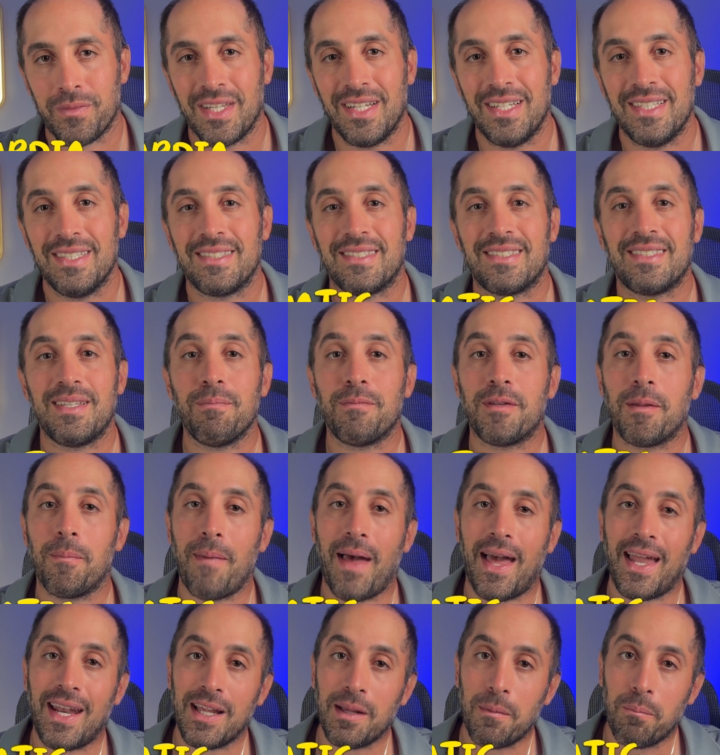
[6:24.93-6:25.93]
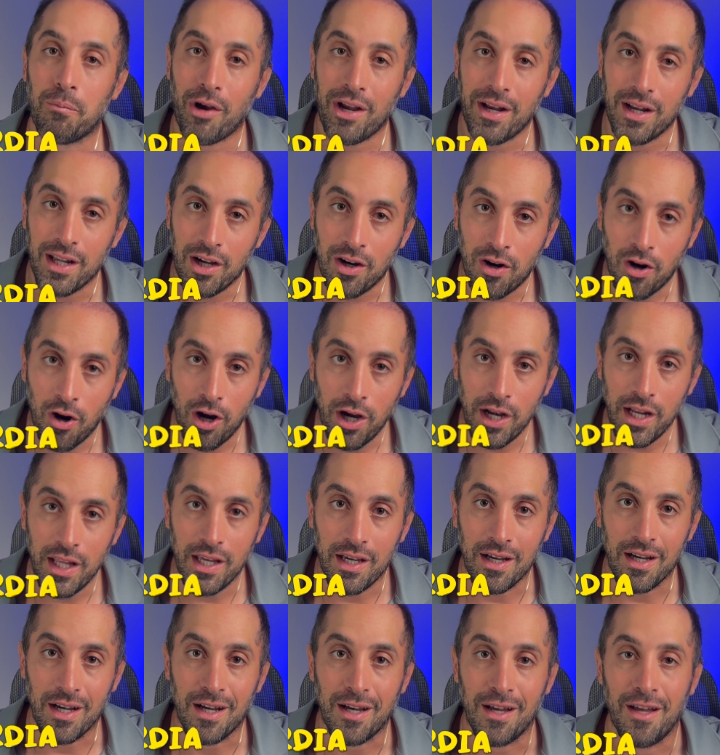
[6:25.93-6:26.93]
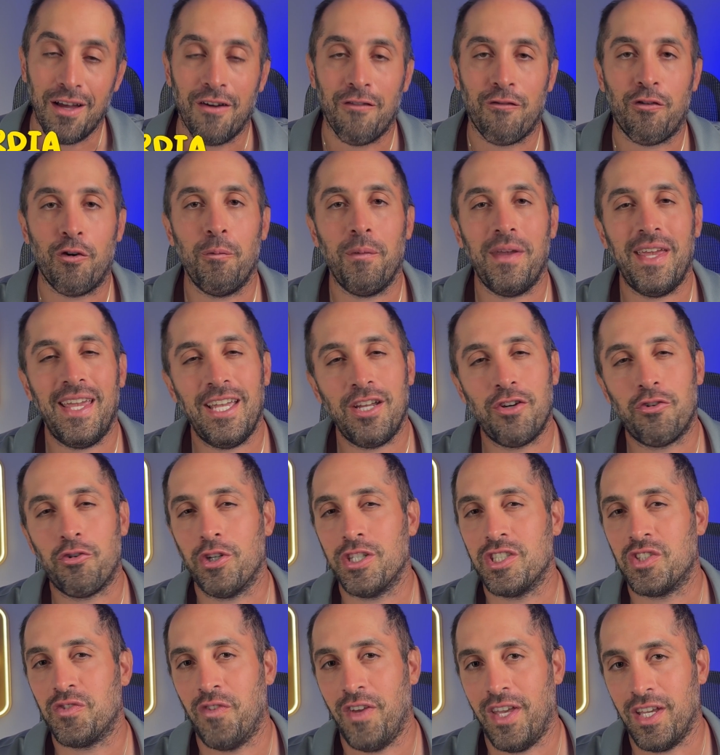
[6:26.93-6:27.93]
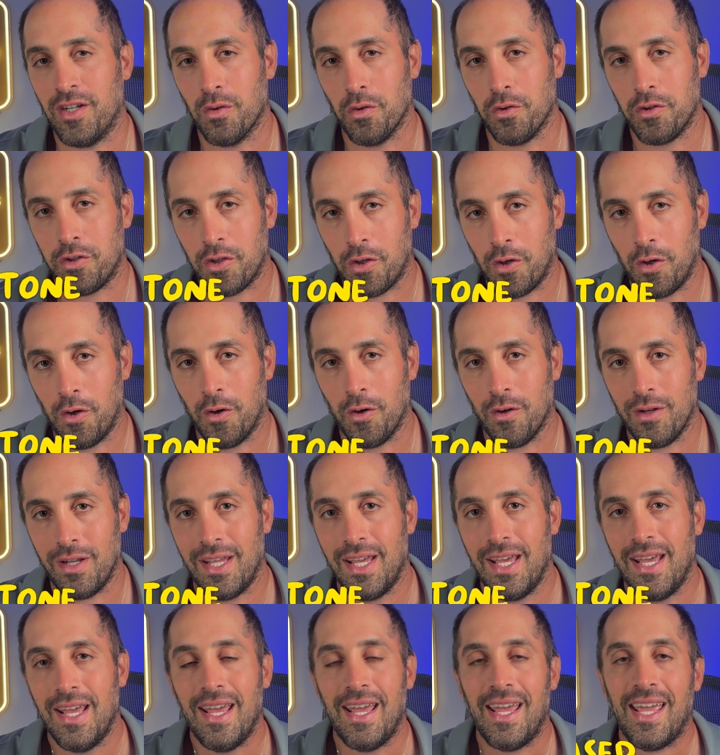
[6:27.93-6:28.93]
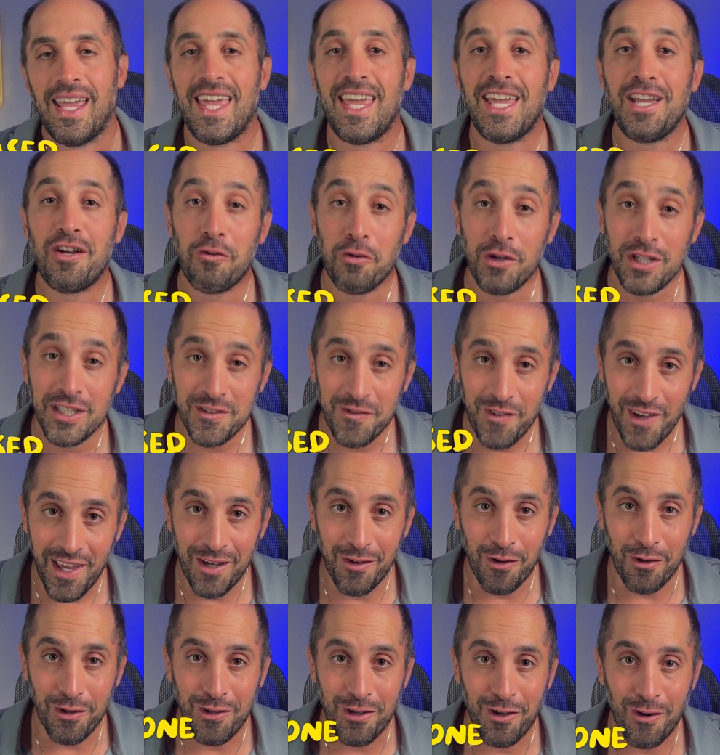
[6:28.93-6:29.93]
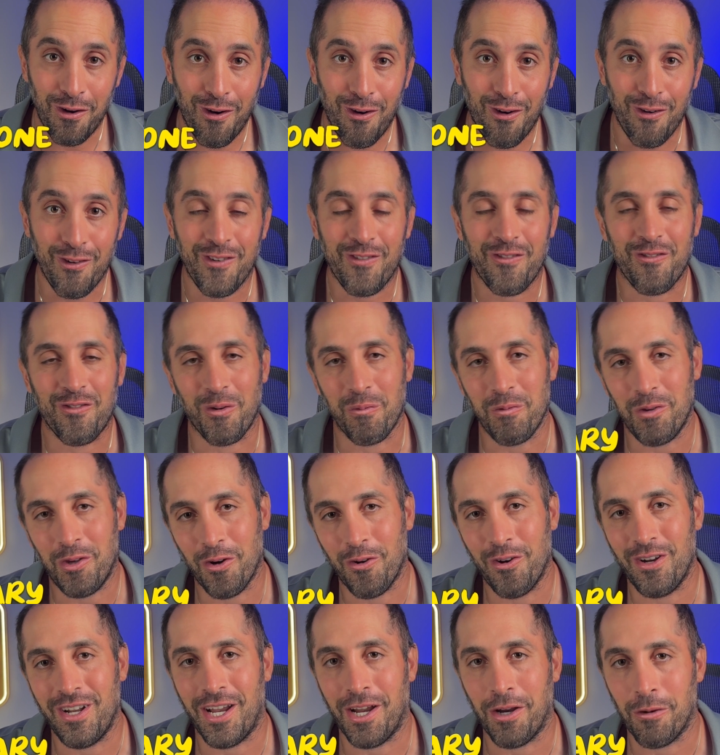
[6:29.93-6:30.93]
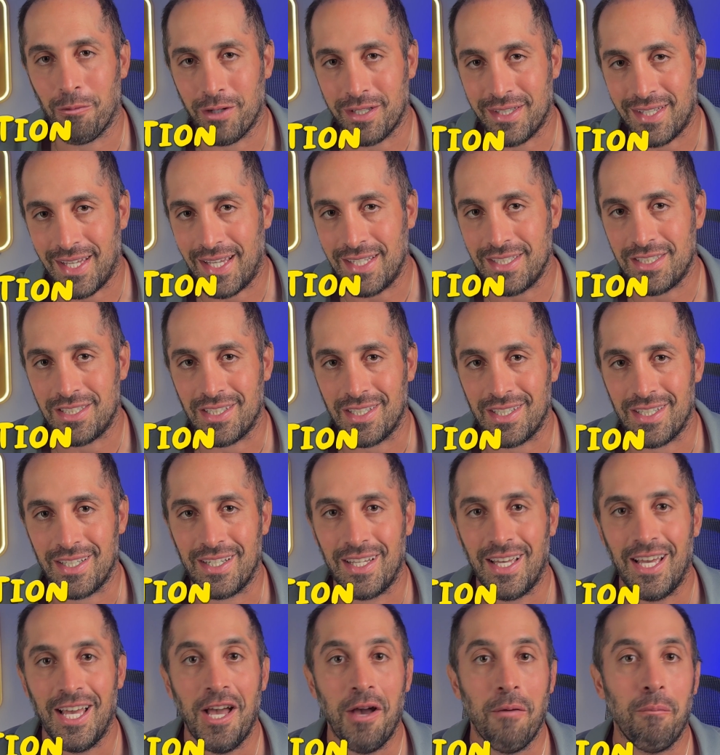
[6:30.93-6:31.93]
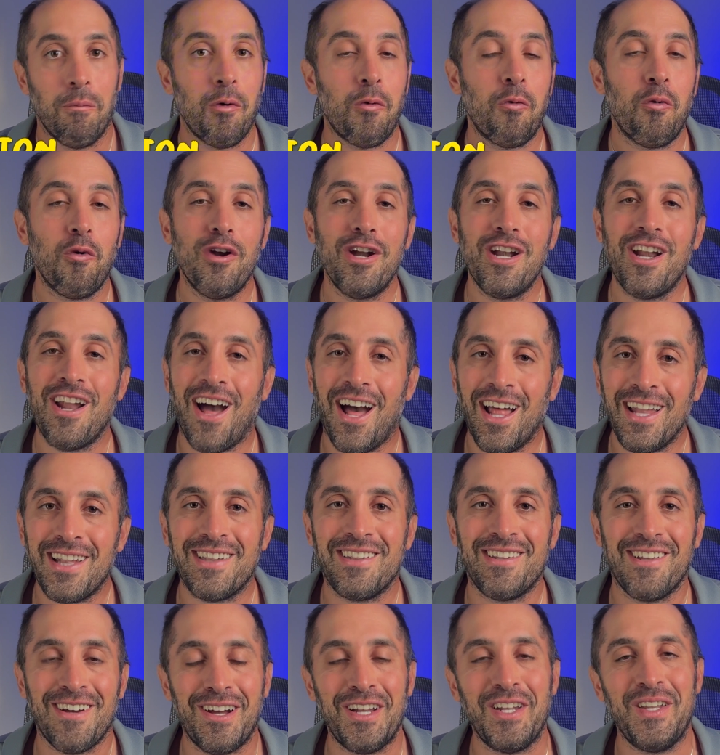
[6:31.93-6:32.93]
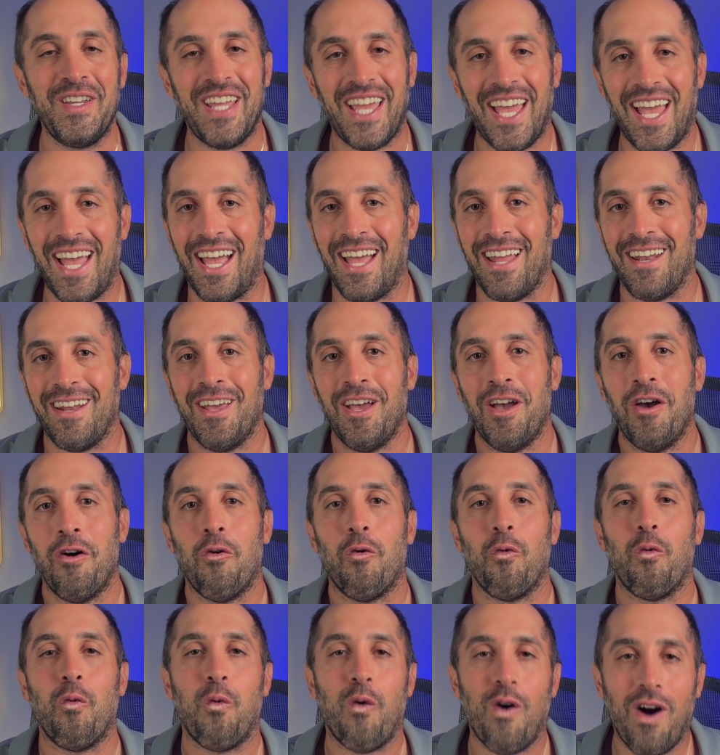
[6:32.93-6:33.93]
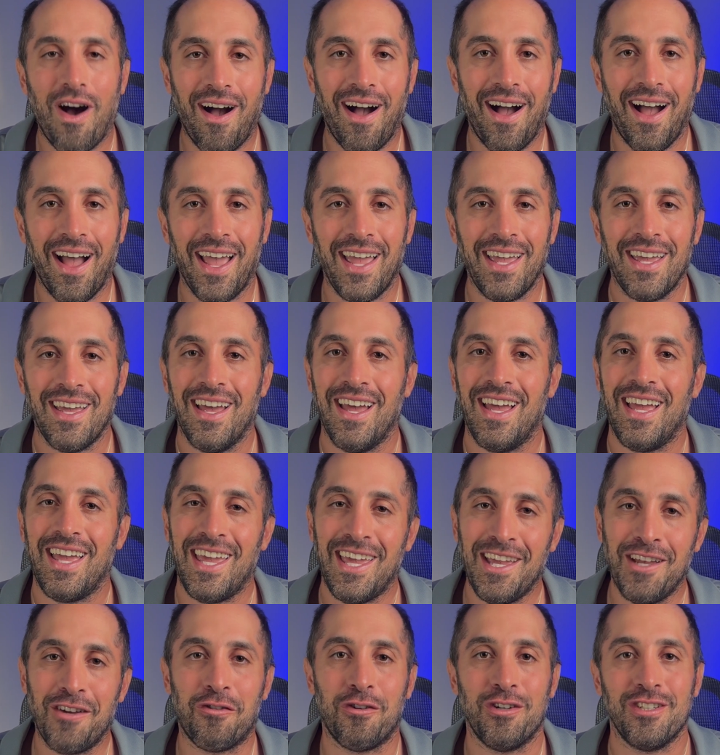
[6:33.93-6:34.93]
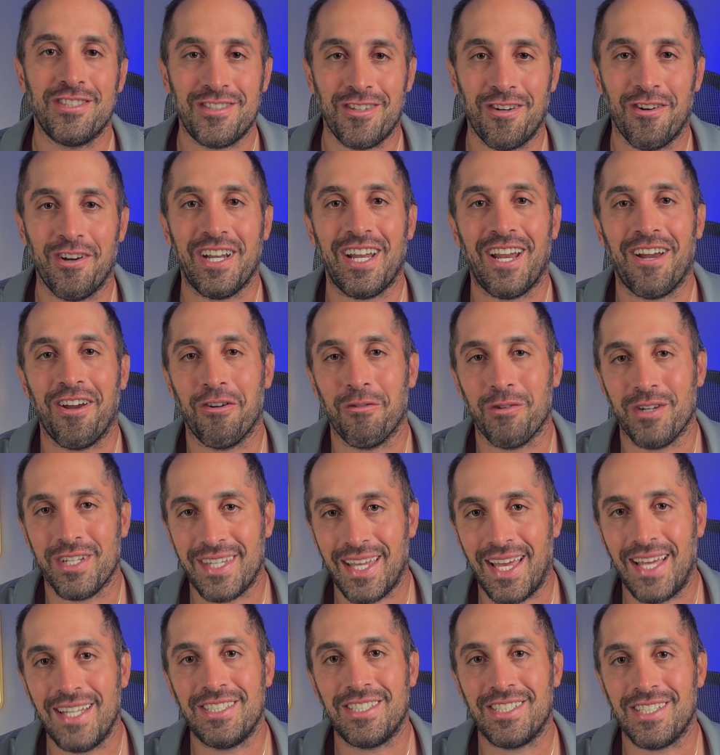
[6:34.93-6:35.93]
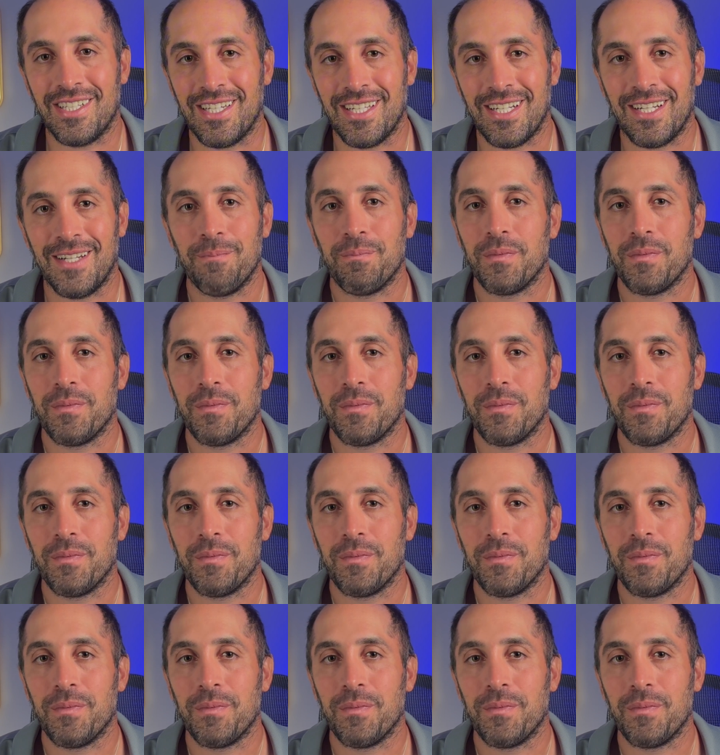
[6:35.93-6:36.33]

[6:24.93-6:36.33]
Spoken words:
Symptomatic bradycardia from increased vagal tone. Increased vagal tone from urinary retention. But we're not done yet. Why increase urinary retention?